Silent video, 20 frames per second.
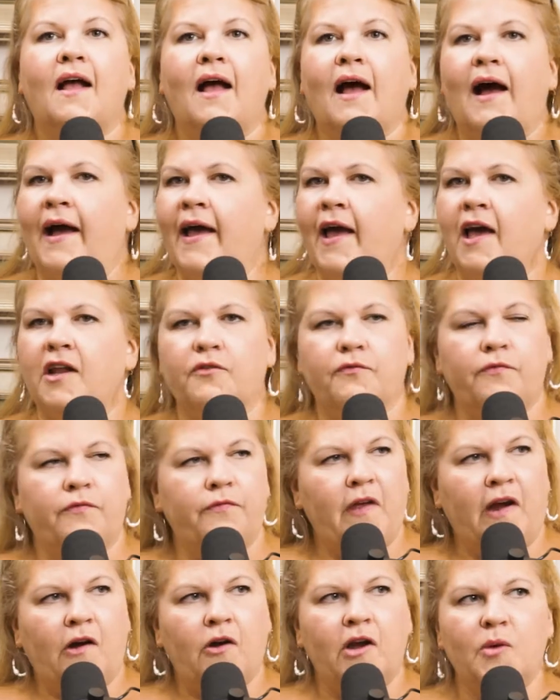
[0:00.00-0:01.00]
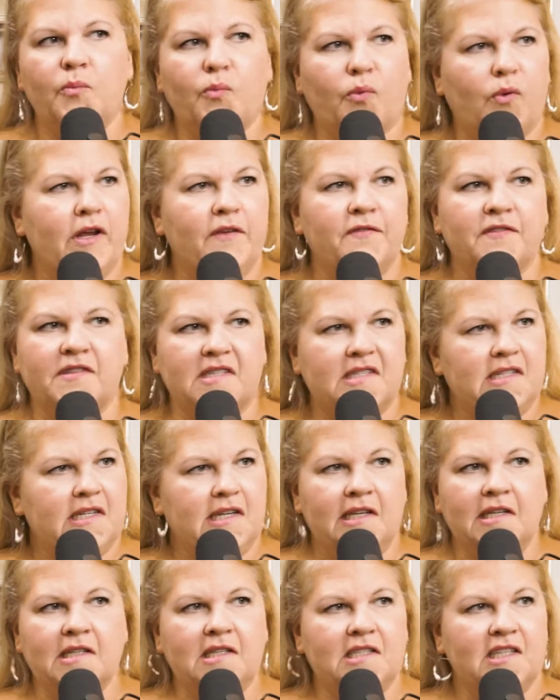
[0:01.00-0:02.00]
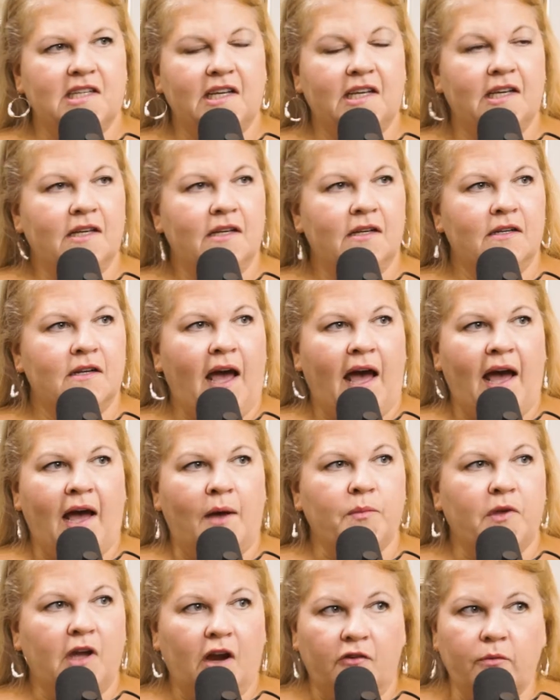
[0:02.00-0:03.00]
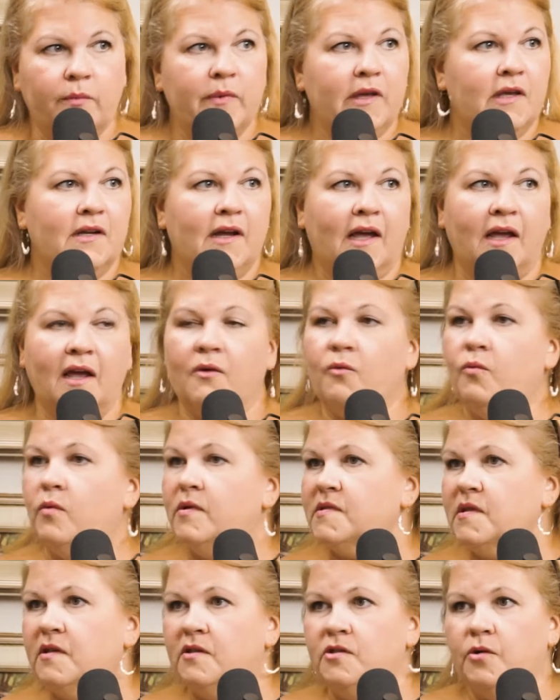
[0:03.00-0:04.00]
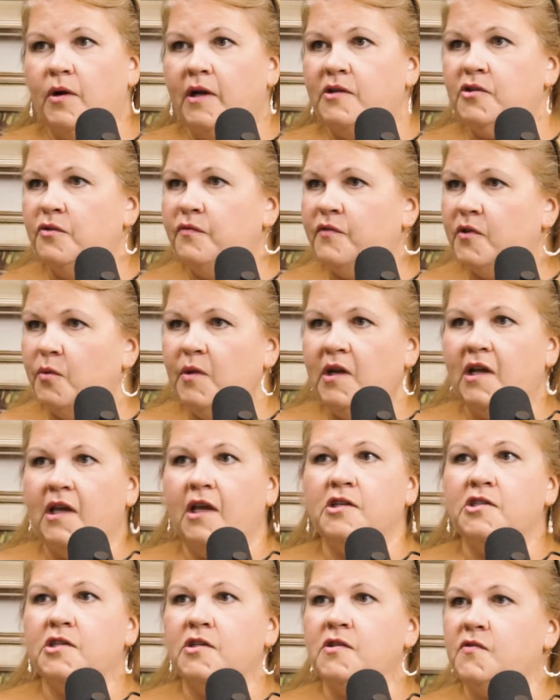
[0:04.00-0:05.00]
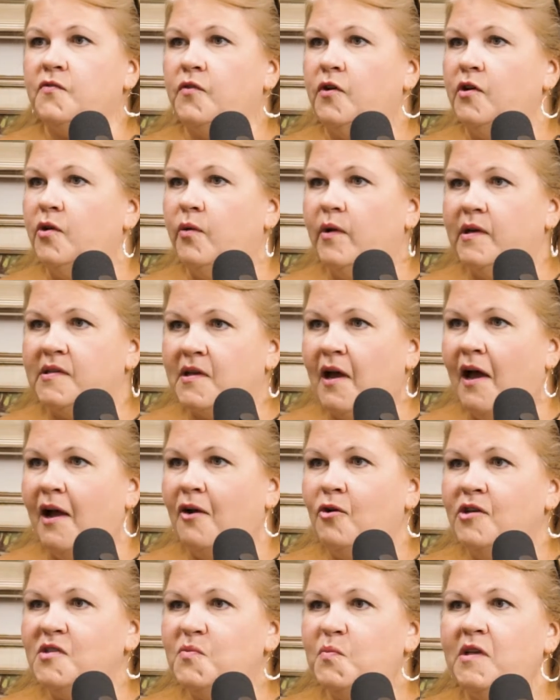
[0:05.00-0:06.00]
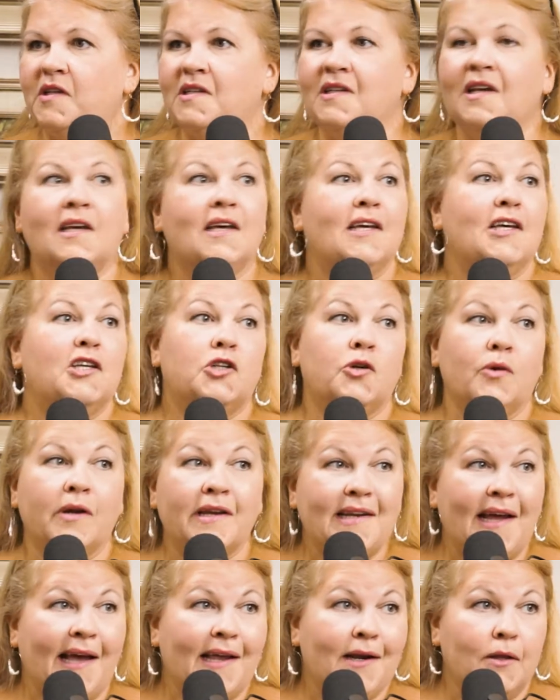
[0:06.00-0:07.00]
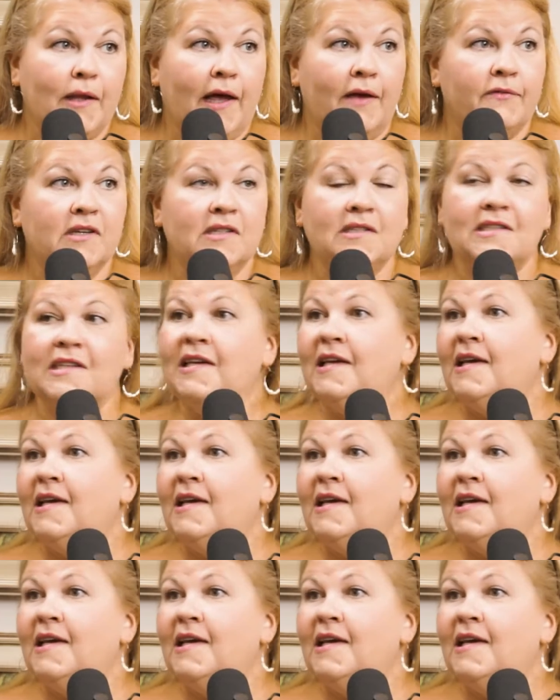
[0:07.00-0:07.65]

I had a very brief stint in government. I was a director of communications for a U.S. congressman during 9/11.